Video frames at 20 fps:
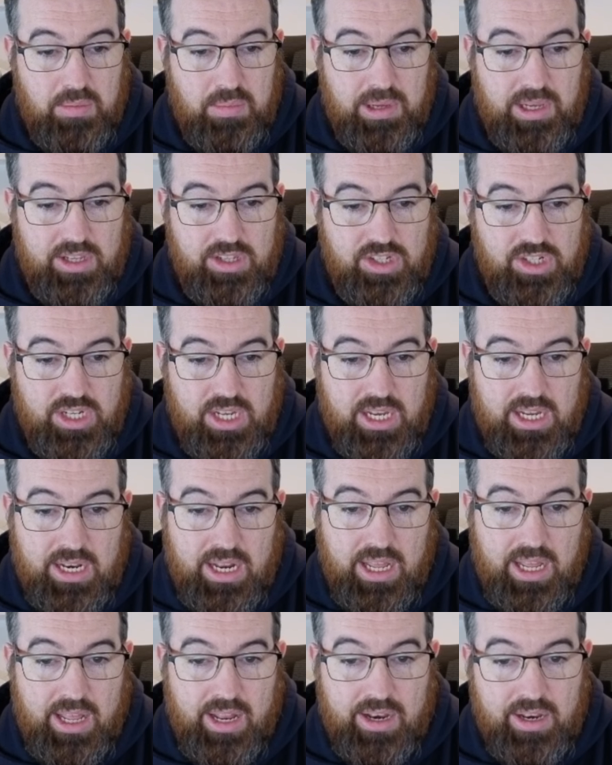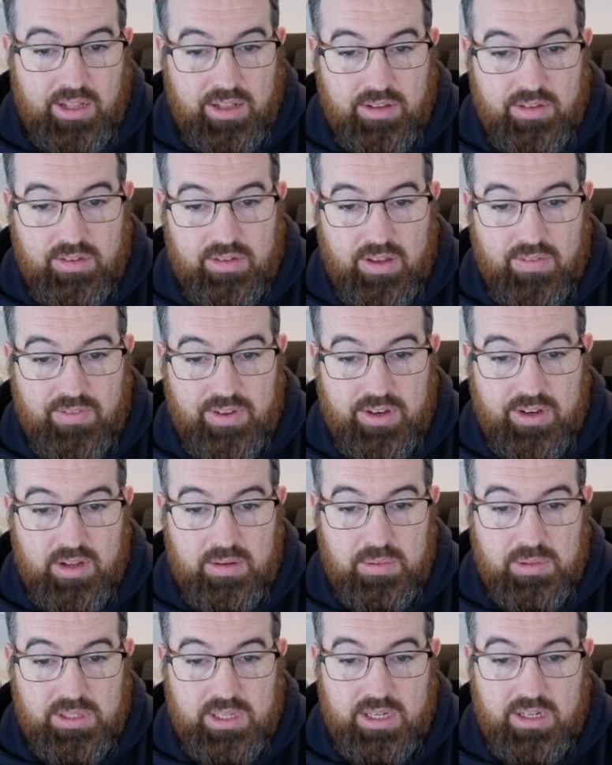the base chain, and it's
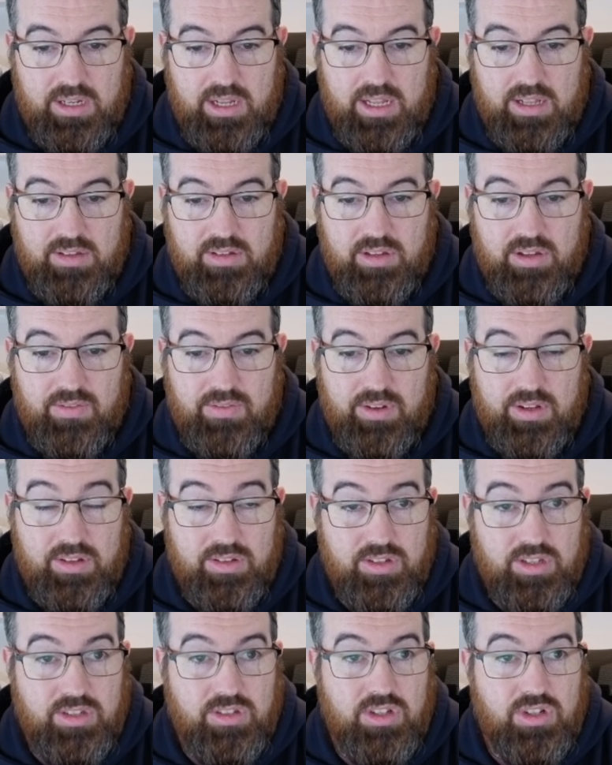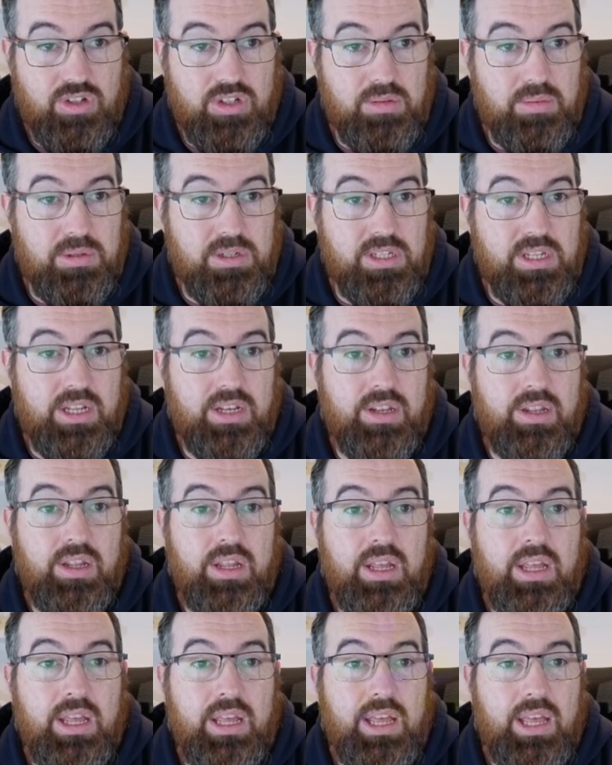79% and 63%.
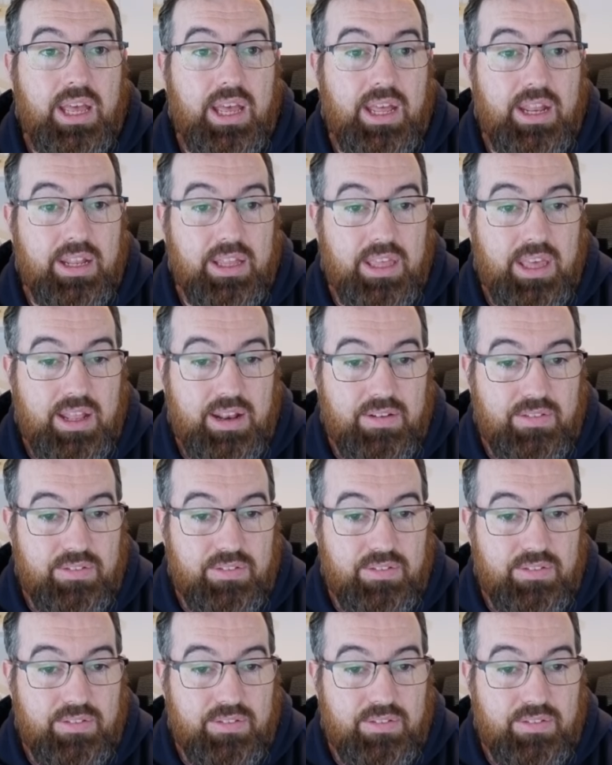And again,